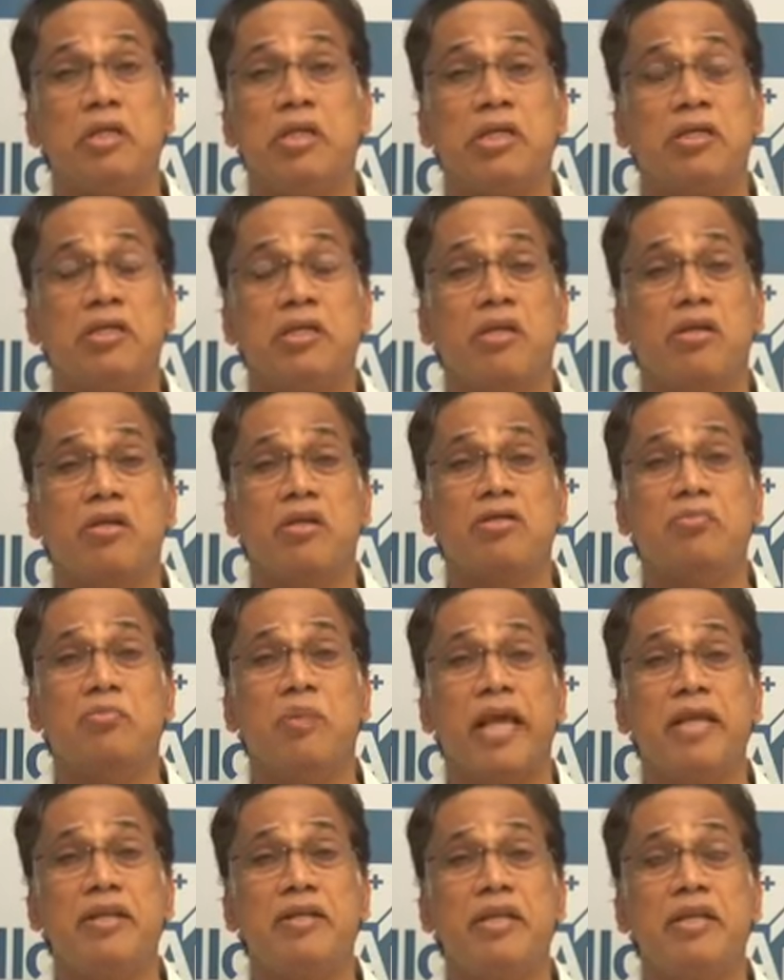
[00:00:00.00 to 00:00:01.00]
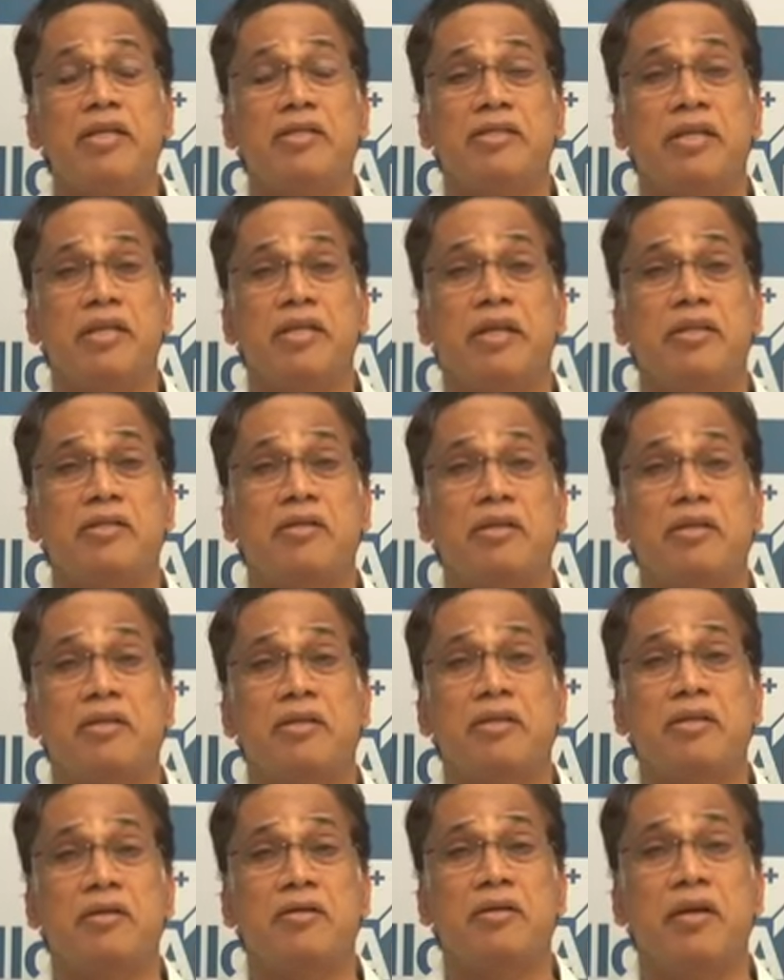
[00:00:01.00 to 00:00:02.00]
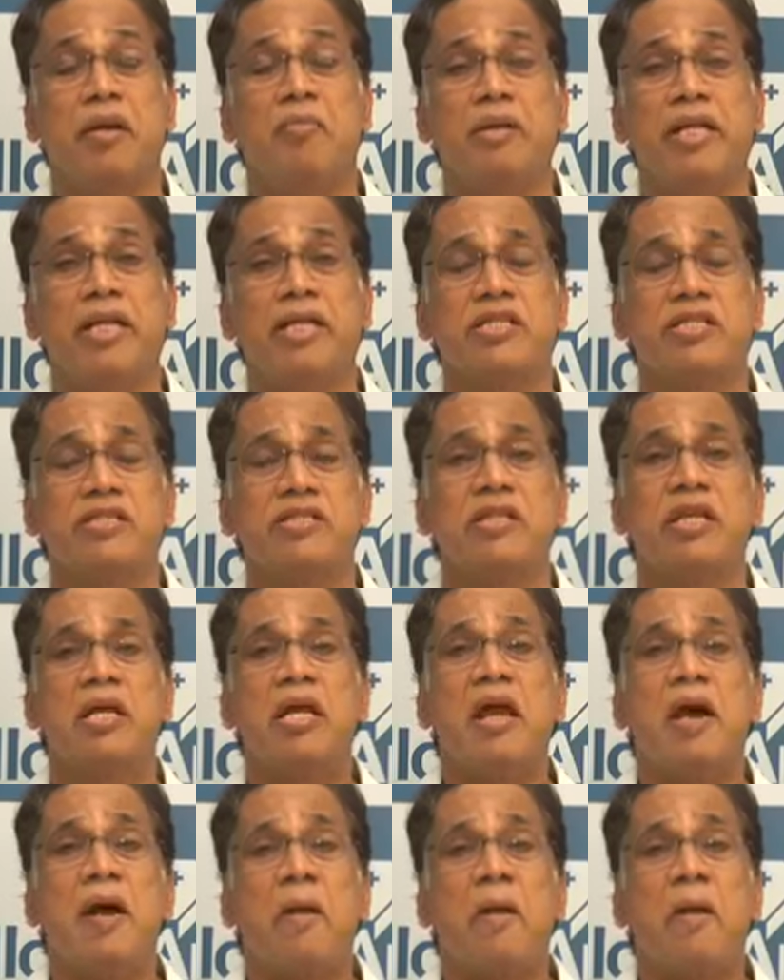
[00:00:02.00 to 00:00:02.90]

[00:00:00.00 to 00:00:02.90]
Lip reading: It can cause blindness and other complications.